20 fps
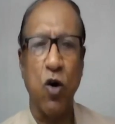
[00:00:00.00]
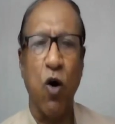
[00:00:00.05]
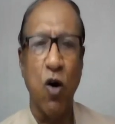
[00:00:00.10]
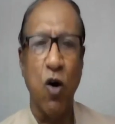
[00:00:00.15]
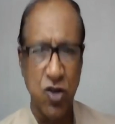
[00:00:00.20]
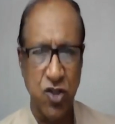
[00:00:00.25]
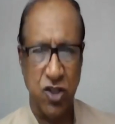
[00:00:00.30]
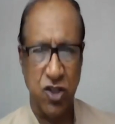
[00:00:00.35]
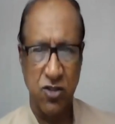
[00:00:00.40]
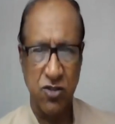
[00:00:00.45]

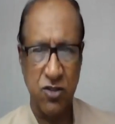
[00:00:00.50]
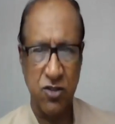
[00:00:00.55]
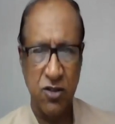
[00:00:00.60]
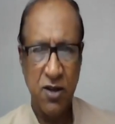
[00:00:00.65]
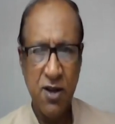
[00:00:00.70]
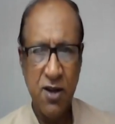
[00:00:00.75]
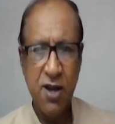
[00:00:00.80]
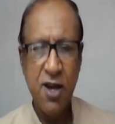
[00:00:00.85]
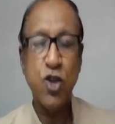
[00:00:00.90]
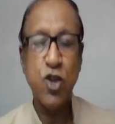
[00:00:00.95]

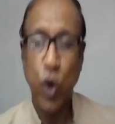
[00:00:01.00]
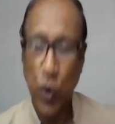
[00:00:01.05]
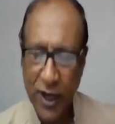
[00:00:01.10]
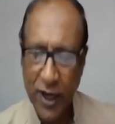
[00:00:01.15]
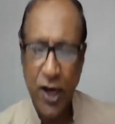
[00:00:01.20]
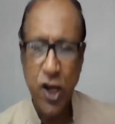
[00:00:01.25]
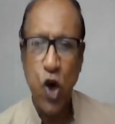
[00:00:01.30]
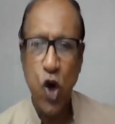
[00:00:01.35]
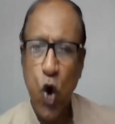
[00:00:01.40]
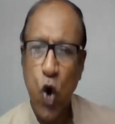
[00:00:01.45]
conscience, so
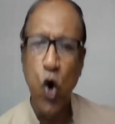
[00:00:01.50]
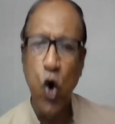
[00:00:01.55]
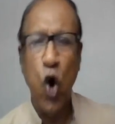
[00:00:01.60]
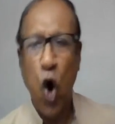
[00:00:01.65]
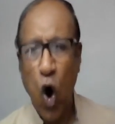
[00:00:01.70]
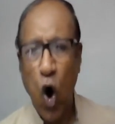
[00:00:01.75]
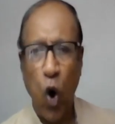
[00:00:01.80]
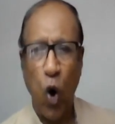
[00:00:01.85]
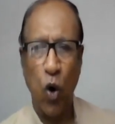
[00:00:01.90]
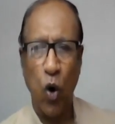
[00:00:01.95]
that you
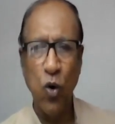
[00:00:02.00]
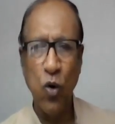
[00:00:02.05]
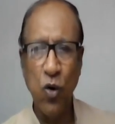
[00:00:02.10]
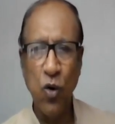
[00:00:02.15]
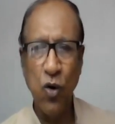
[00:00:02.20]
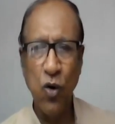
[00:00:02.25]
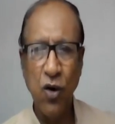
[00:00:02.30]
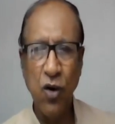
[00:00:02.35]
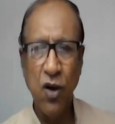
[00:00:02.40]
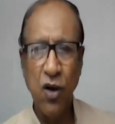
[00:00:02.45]

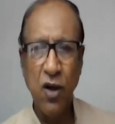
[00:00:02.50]
know,